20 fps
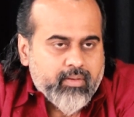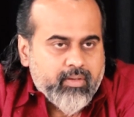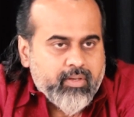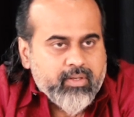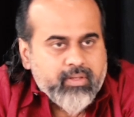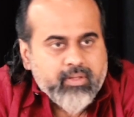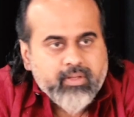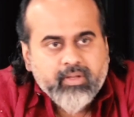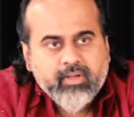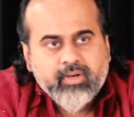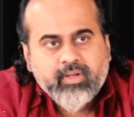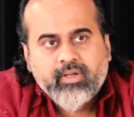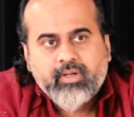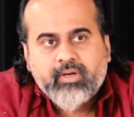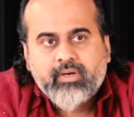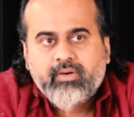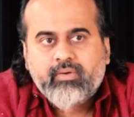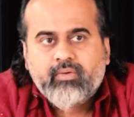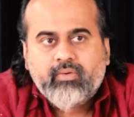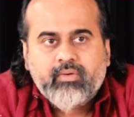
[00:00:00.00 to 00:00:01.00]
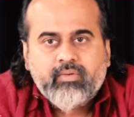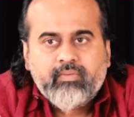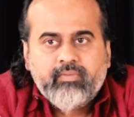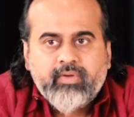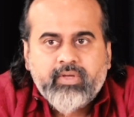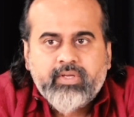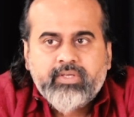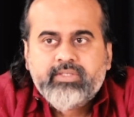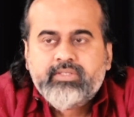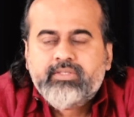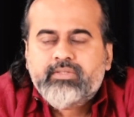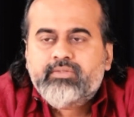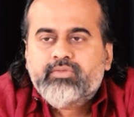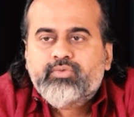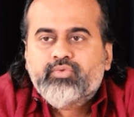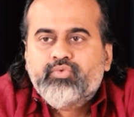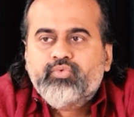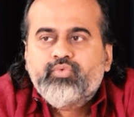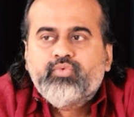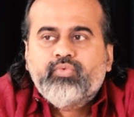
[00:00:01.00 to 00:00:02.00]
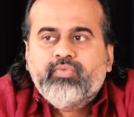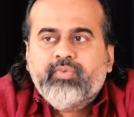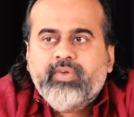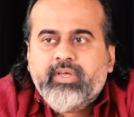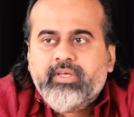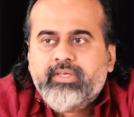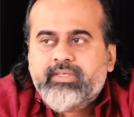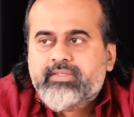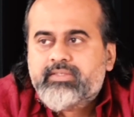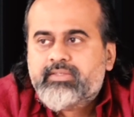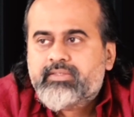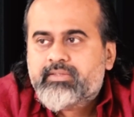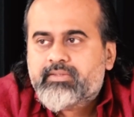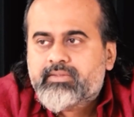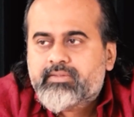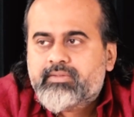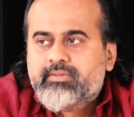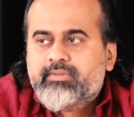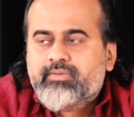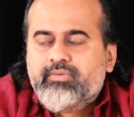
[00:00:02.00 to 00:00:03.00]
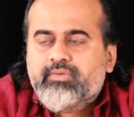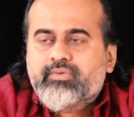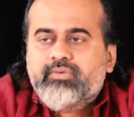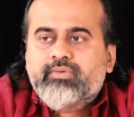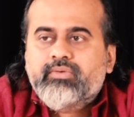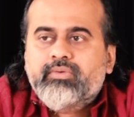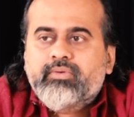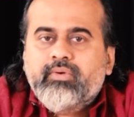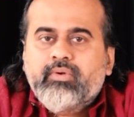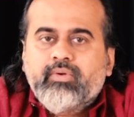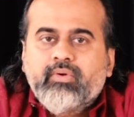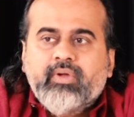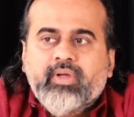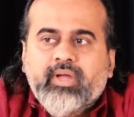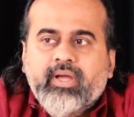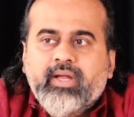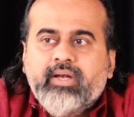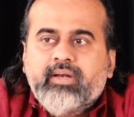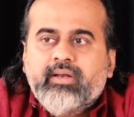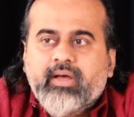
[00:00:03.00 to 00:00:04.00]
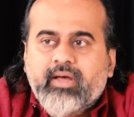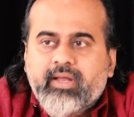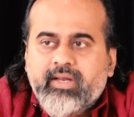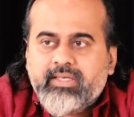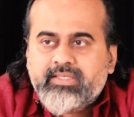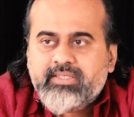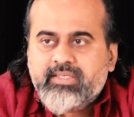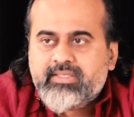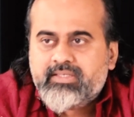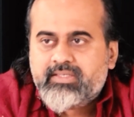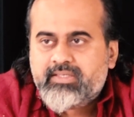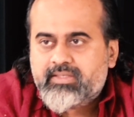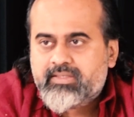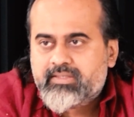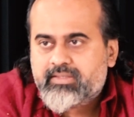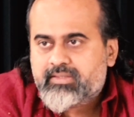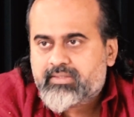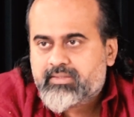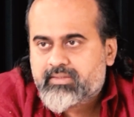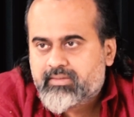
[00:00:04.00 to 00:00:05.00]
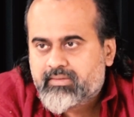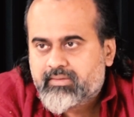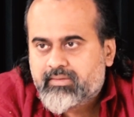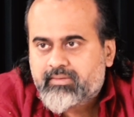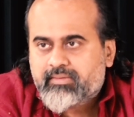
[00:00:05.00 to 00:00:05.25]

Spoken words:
And there are always two ways to look at our existence.